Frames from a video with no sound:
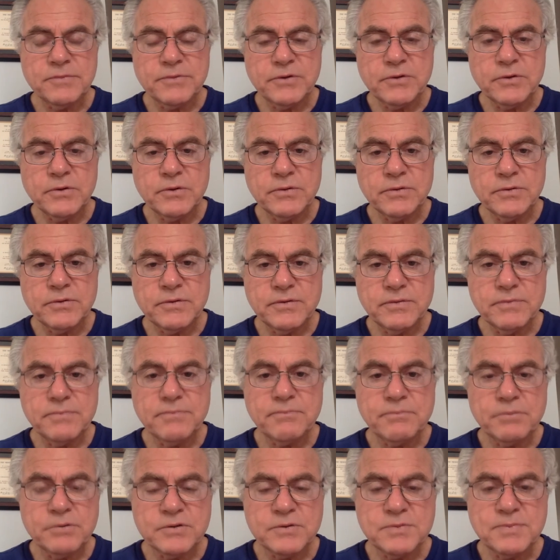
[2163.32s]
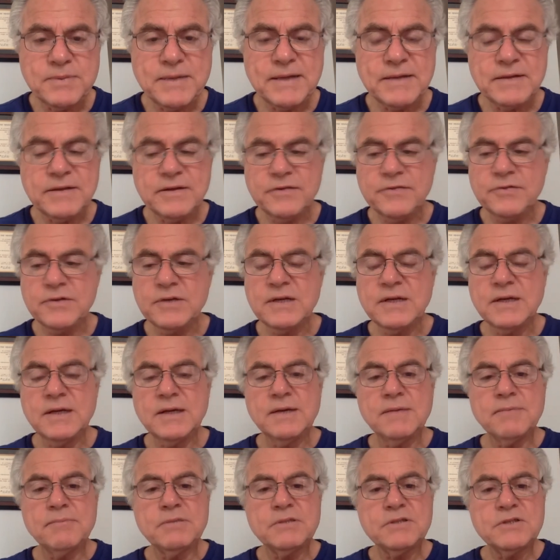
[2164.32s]
their own perspective.
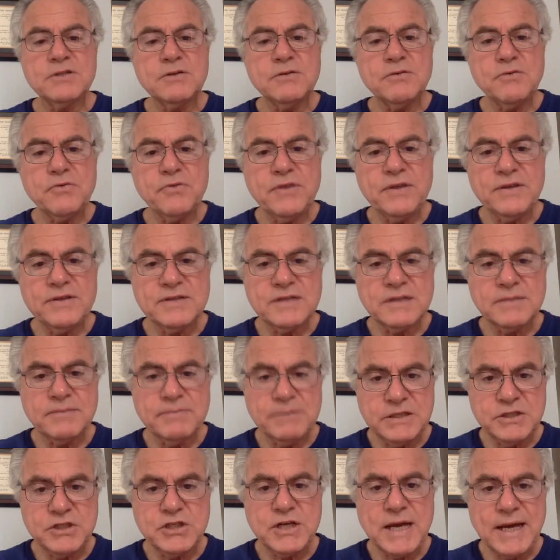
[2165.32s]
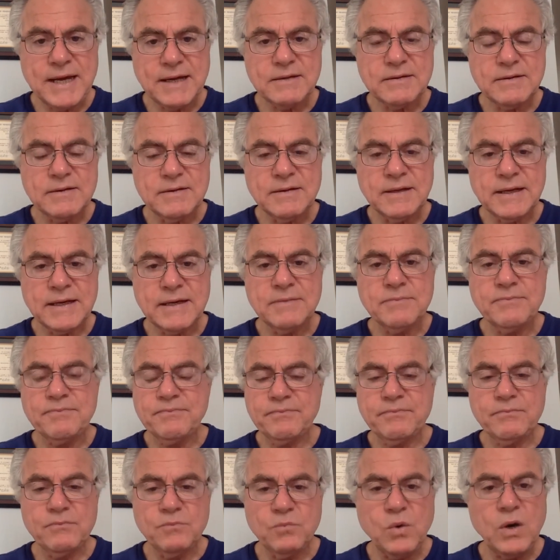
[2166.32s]
But certain things can be checked, like
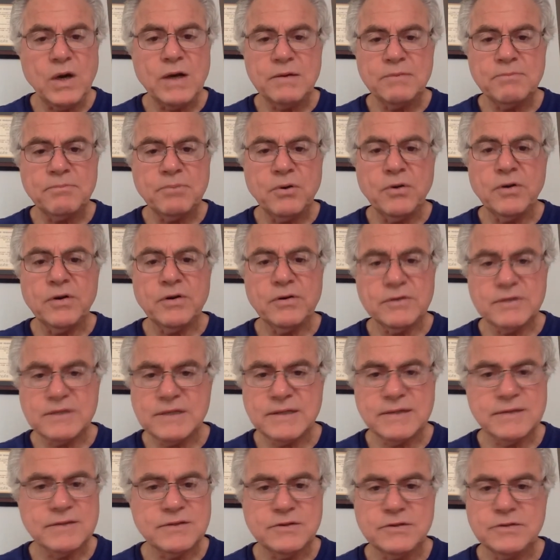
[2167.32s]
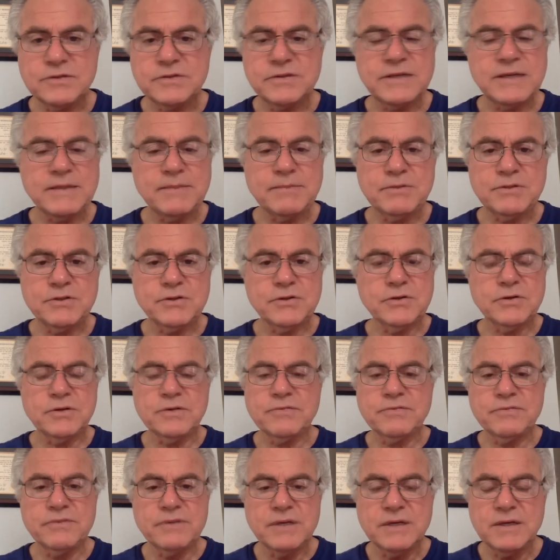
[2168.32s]
water boils at a certain temperature
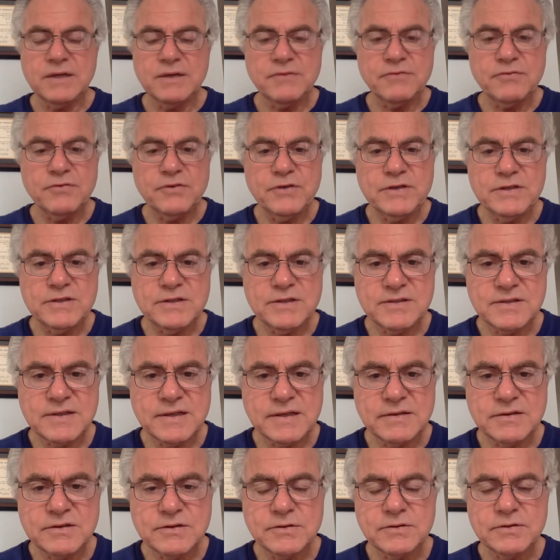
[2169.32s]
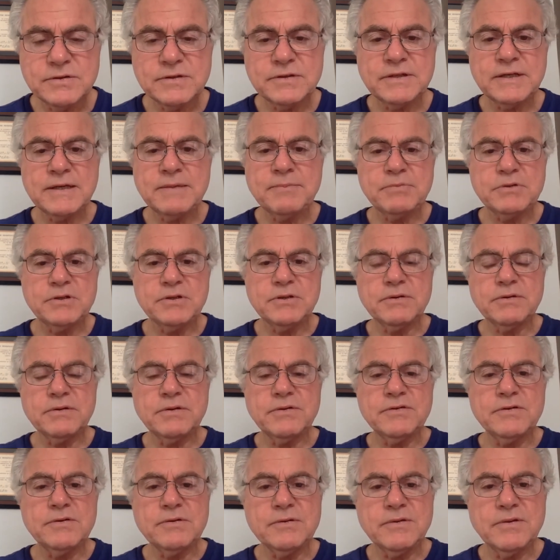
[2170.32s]
or freezes at a certain temperature.
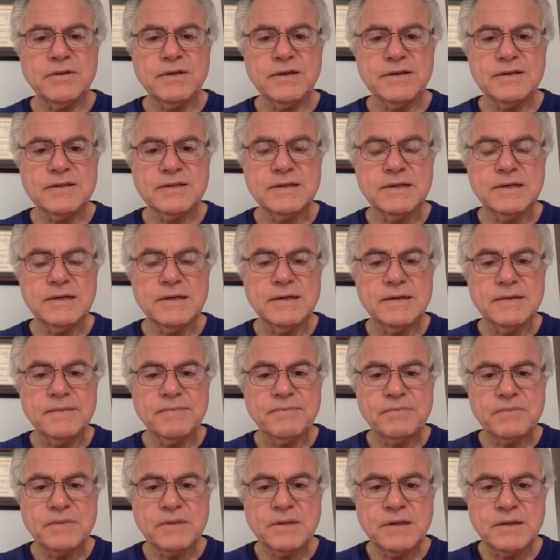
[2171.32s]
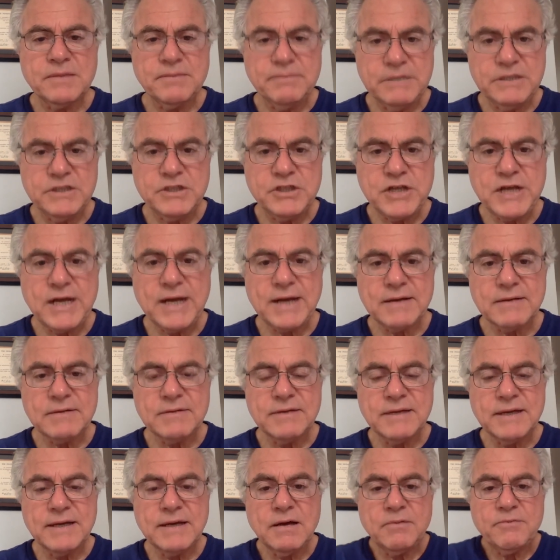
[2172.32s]
Certain things can be checked.
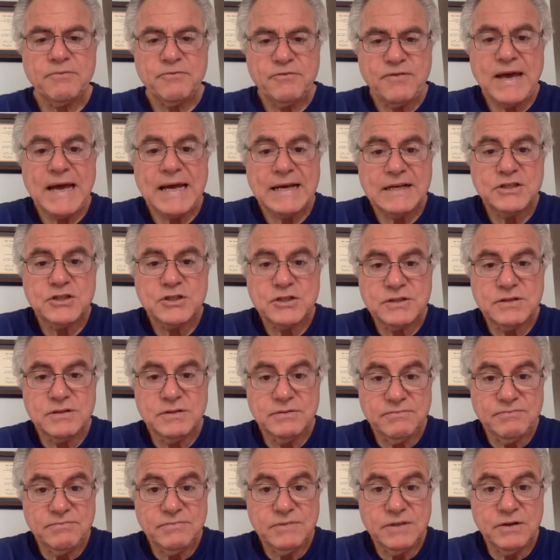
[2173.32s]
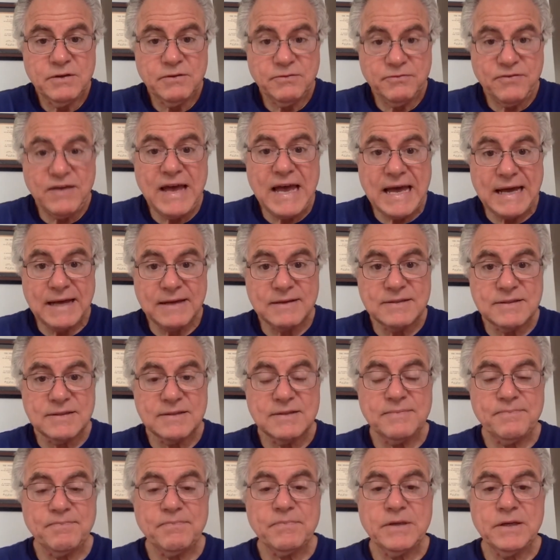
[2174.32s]
They come fact, they're facts,
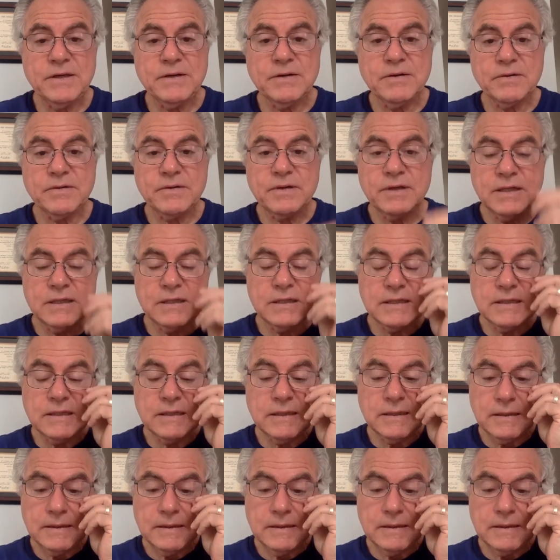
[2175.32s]
and